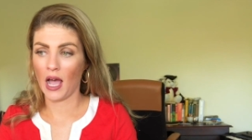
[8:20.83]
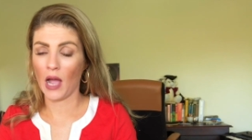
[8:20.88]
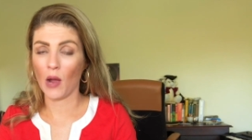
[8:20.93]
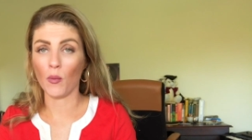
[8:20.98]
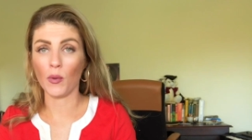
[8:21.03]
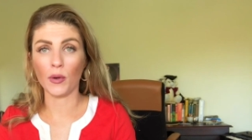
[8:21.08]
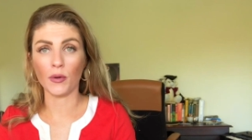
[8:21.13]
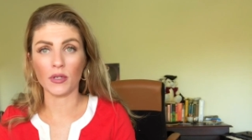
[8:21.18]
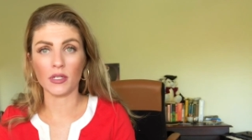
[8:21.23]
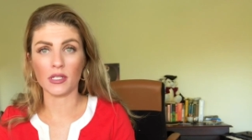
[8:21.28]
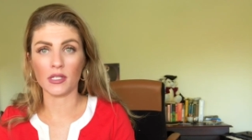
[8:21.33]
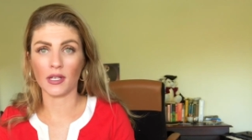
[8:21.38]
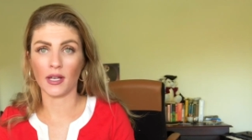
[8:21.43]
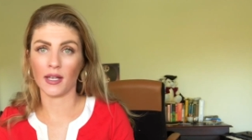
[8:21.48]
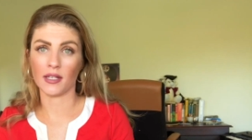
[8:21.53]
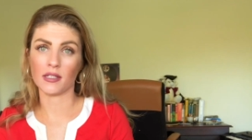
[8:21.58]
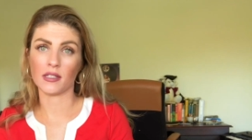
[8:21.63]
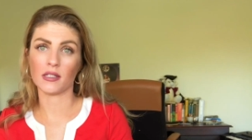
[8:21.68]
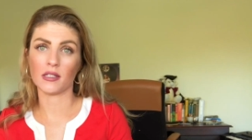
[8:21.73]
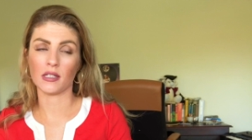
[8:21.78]
I will
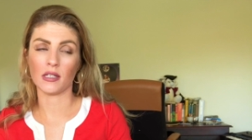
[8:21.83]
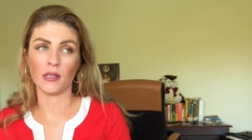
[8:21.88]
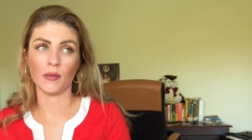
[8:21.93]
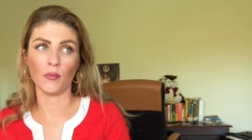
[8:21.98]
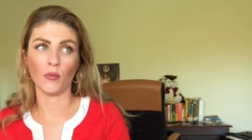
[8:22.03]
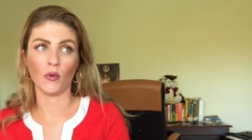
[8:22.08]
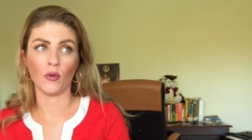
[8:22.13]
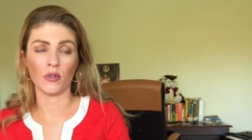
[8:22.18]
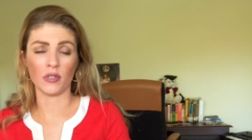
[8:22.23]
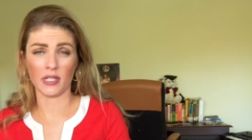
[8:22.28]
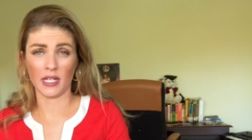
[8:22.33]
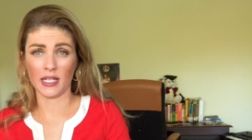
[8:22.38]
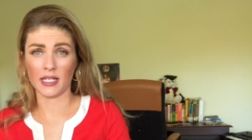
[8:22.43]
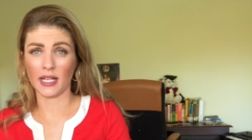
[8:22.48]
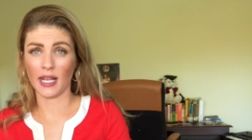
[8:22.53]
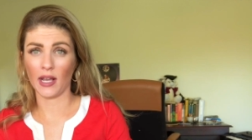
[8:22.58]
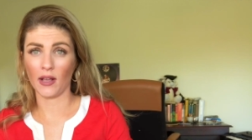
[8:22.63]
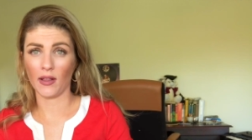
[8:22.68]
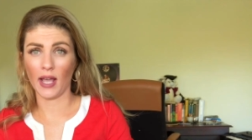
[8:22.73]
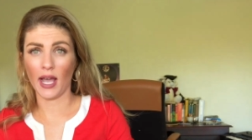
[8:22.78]
discuss in more
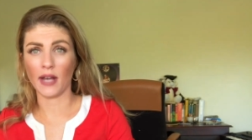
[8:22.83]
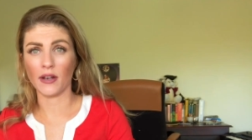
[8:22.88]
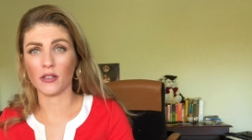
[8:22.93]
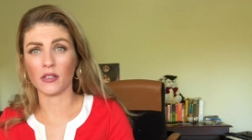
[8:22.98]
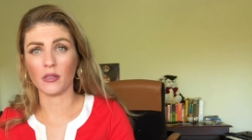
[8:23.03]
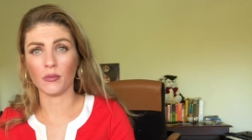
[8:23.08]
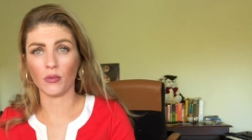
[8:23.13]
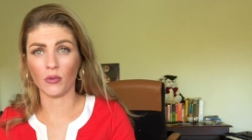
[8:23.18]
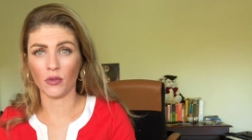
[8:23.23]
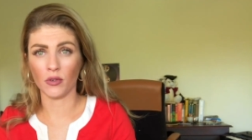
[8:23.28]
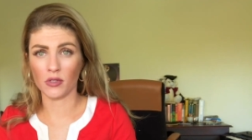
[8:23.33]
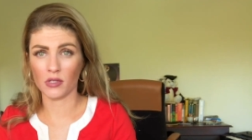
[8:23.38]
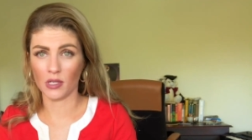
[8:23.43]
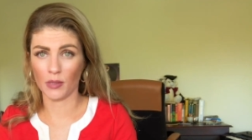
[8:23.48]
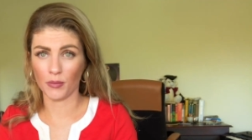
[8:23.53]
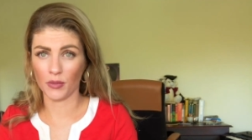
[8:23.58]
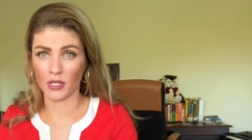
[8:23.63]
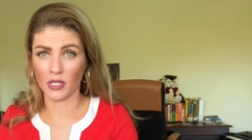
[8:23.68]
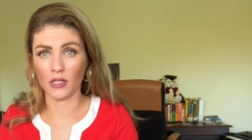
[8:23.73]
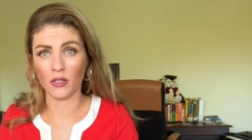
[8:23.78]
detail how to support
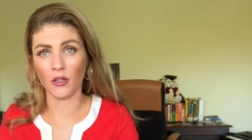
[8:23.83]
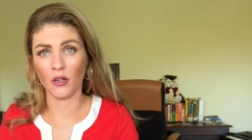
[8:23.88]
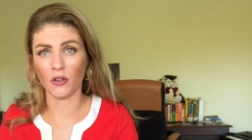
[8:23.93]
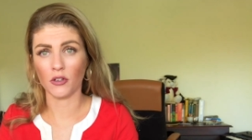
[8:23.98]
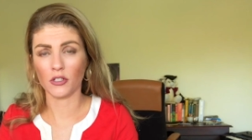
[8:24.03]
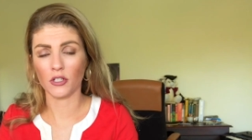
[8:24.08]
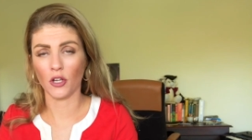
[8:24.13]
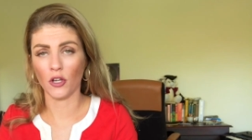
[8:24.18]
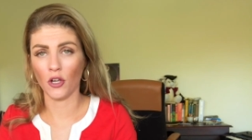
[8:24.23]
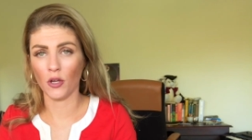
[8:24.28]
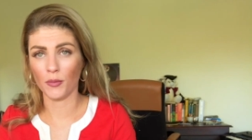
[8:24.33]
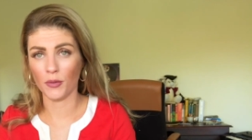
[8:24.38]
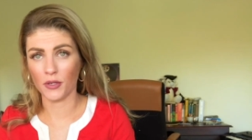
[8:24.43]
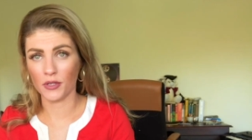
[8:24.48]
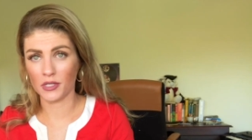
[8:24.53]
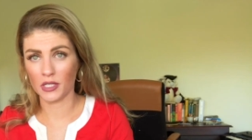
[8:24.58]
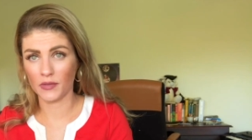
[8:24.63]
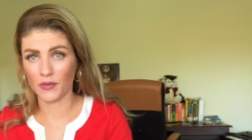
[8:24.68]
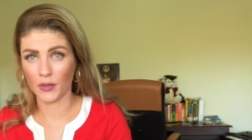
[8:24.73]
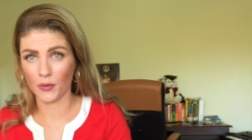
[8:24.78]
somebody long-term
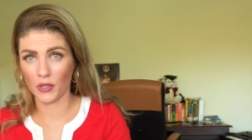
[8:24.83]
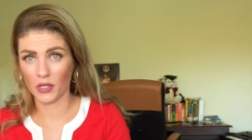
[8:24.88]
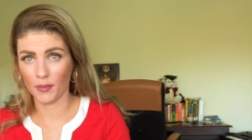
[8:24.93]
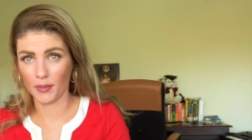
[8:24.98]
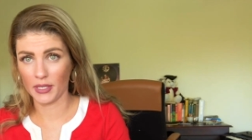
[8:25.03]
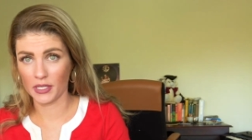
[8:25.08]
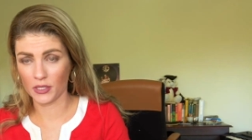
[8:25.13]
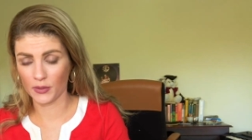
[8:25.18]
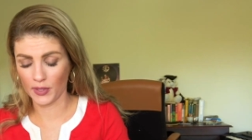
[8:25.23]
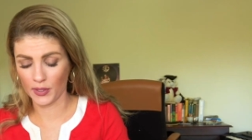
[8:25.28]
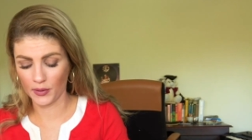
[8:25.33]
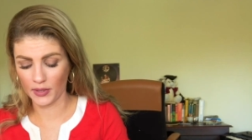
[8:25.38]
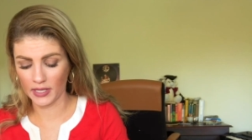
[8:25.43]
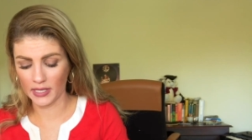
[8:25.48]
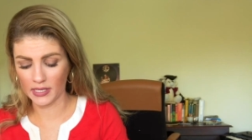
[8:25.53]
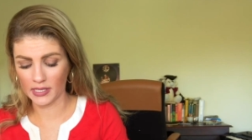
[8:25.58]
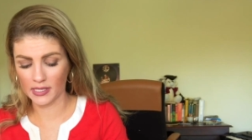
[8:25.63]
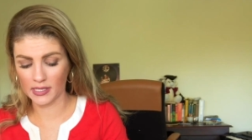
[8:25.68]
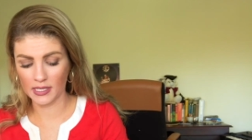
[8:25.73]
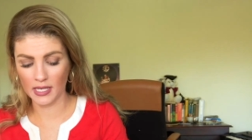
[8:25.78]
who's living with a mental
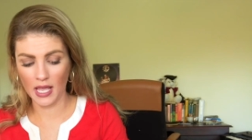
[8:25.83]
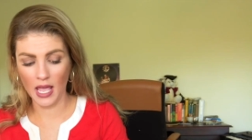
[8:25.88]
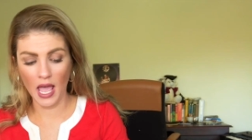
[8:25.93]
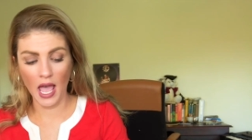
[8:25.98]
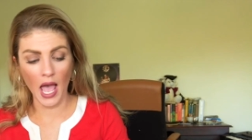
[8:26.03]
illness.